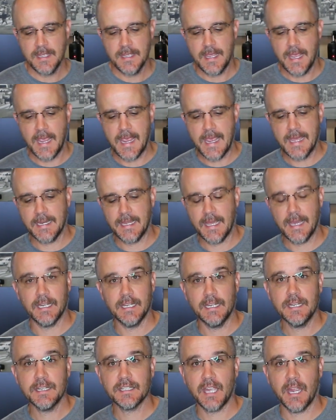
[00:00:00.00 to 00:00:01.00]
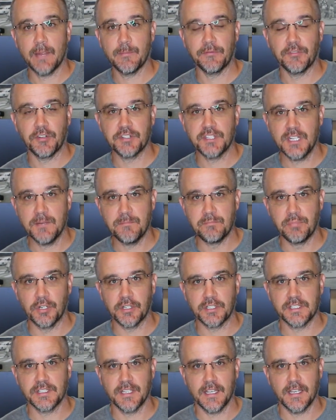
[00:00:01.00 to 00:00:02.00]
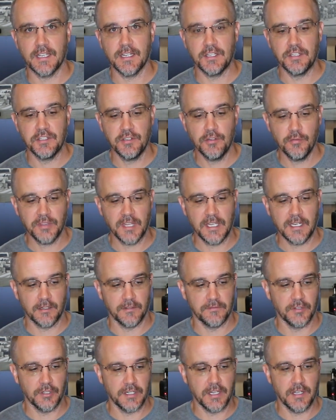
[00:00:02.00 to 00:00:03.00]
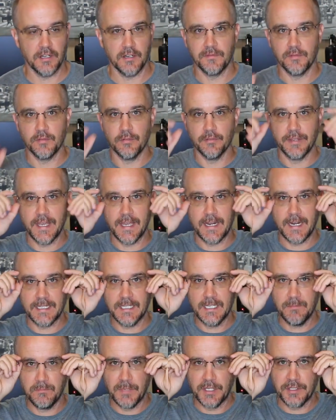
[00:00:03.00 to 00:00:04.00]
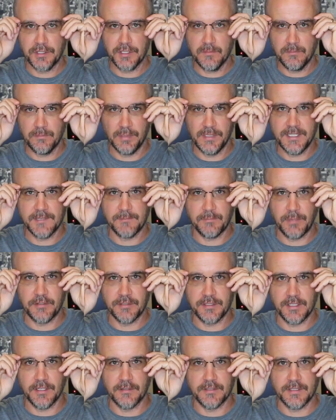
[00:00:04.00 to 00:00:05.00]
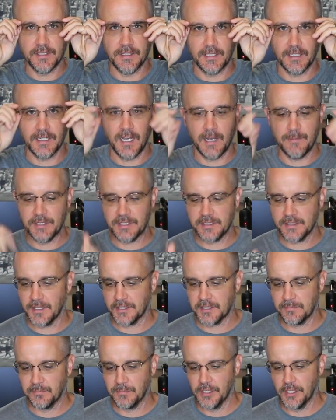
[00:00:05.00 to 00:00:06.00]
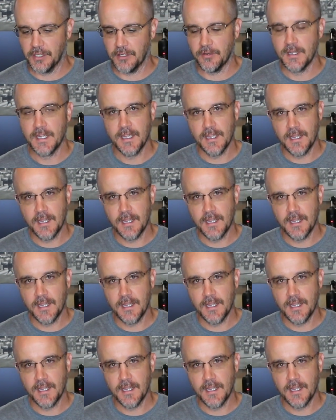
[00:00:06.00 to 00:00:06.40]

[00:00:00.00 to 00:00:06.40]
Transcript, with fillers: And at any time, if there's any books that you think are very helpful that I didn't mention, please post those in the comments section below.